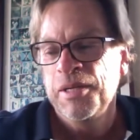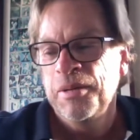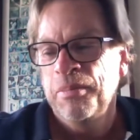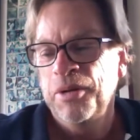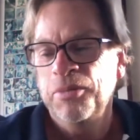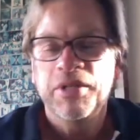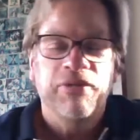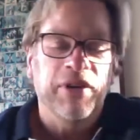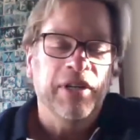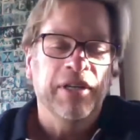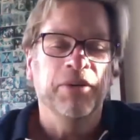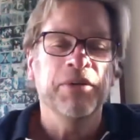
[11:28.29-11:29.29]
But it was
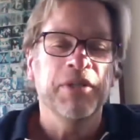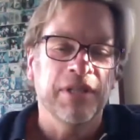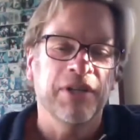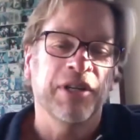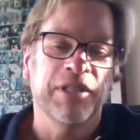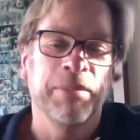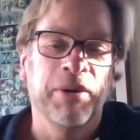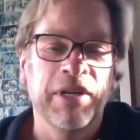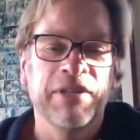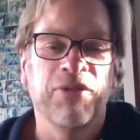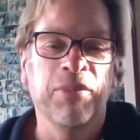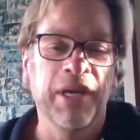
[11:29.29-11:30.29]
fun. It was a good
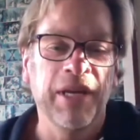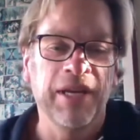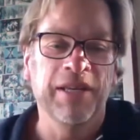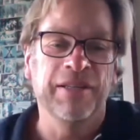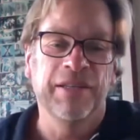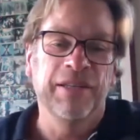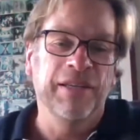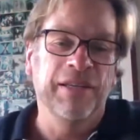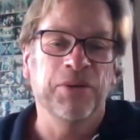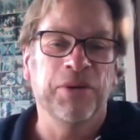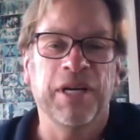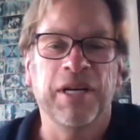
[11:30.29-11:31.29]
experience for me. And,
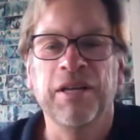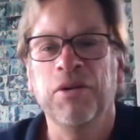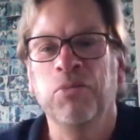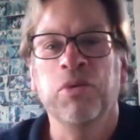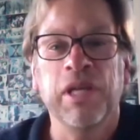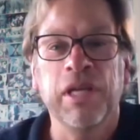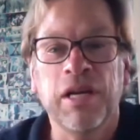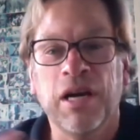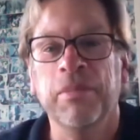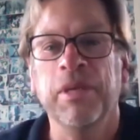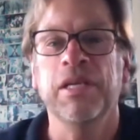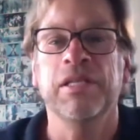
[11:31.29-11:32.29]
you know, it really
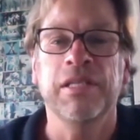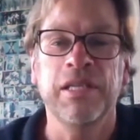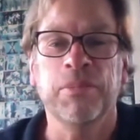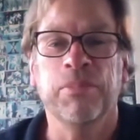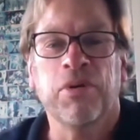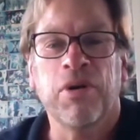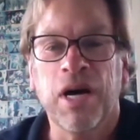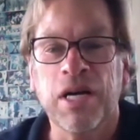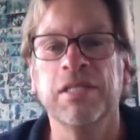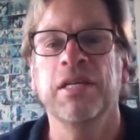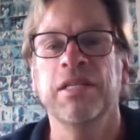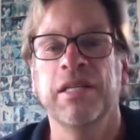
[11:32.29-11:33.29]
got me to see the
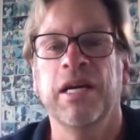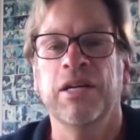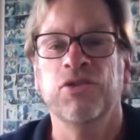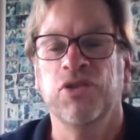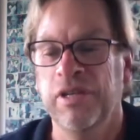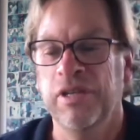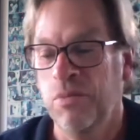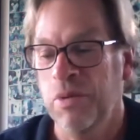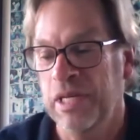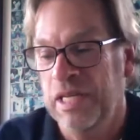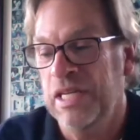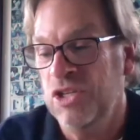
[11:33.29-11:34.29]
process actually of
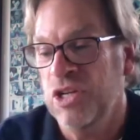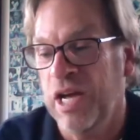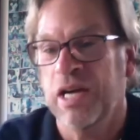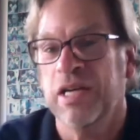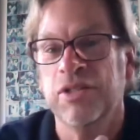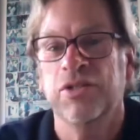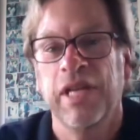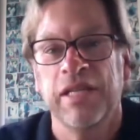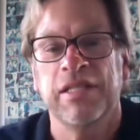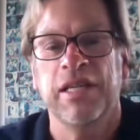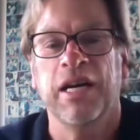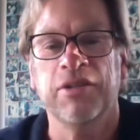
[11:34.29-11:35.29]
what each
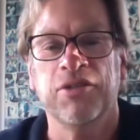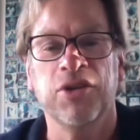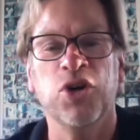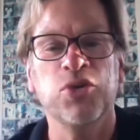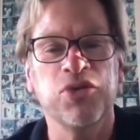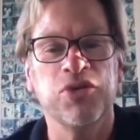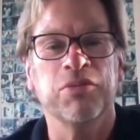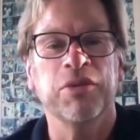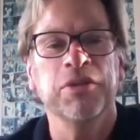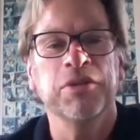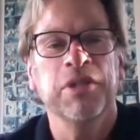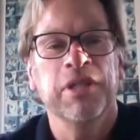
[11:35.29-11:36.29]
guest actor goes
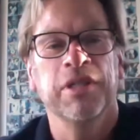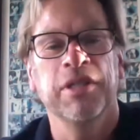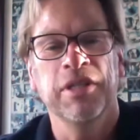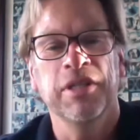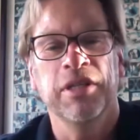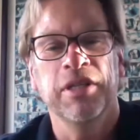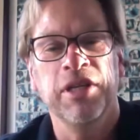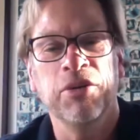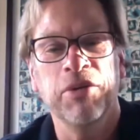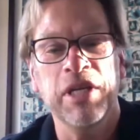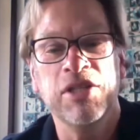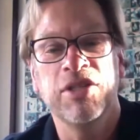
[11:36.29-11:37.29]
through, you
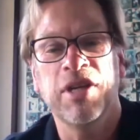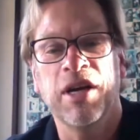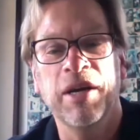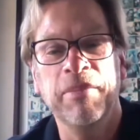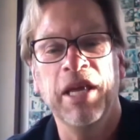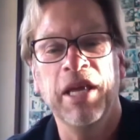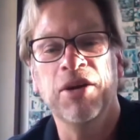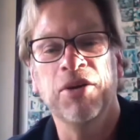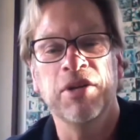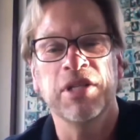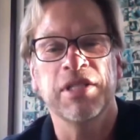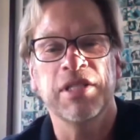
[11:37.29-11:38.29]
know, each time they
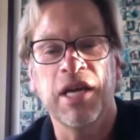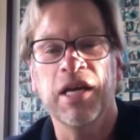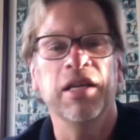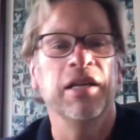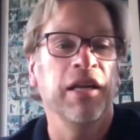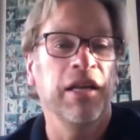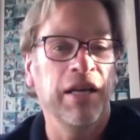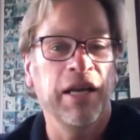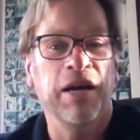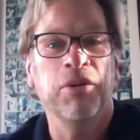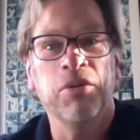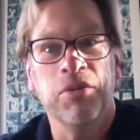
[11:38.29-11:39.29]
go to the set and
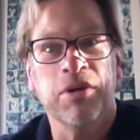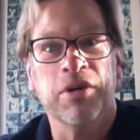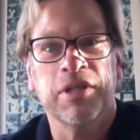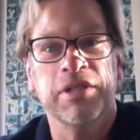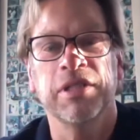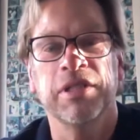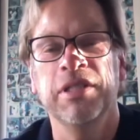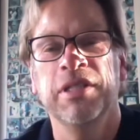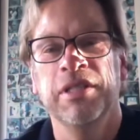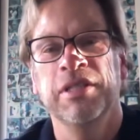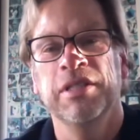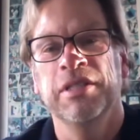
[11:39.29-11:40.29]
how it works.
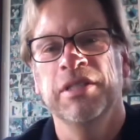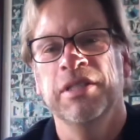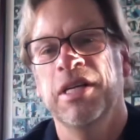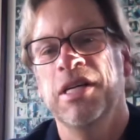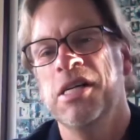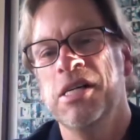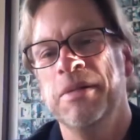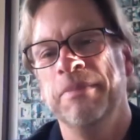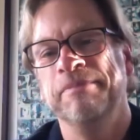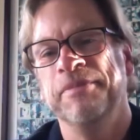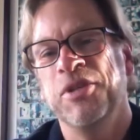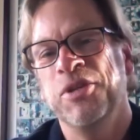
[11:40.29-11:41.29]
And
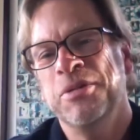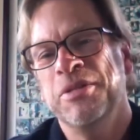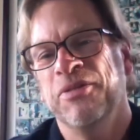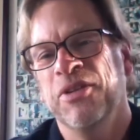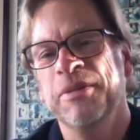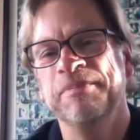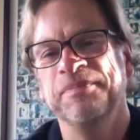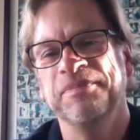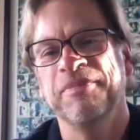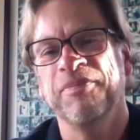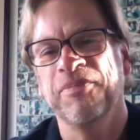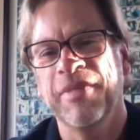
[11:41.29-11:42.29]
so it was fun.
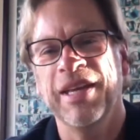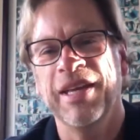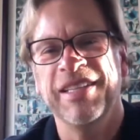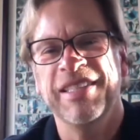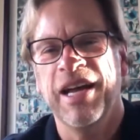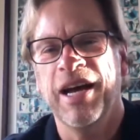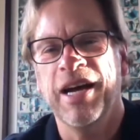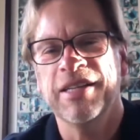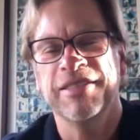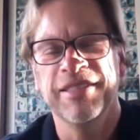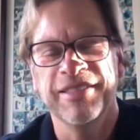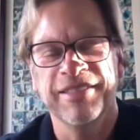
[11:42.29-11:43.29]
I got to act.